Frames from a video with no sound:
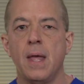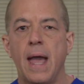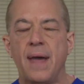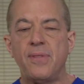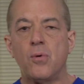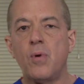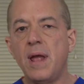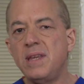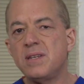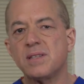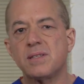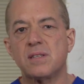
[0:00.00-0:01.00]
And the
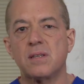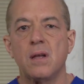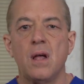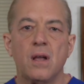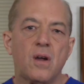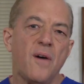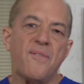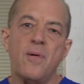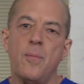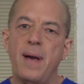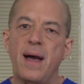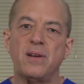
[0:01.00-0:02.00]
ranges go
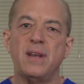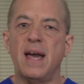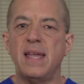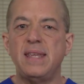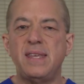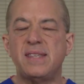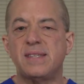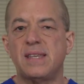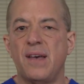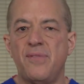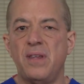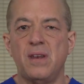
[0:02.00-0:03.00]
from about
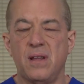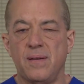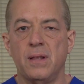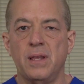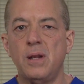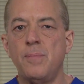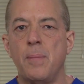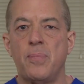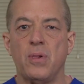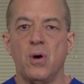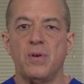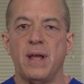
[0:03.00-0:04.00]
97, a little bit
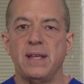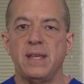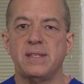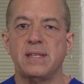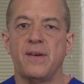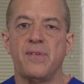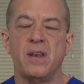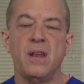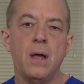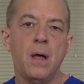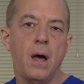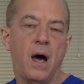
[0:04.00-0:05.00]
below 97,
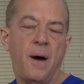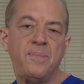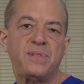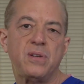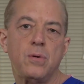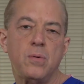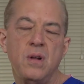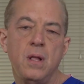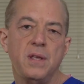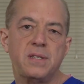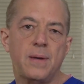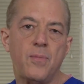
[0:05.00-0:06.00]
up to
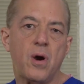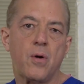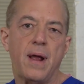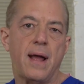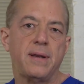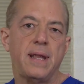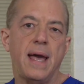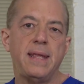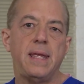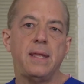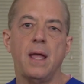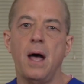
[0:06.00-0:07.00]
somewhere around
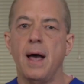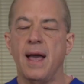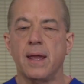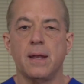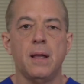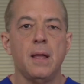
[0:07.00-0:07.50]
99.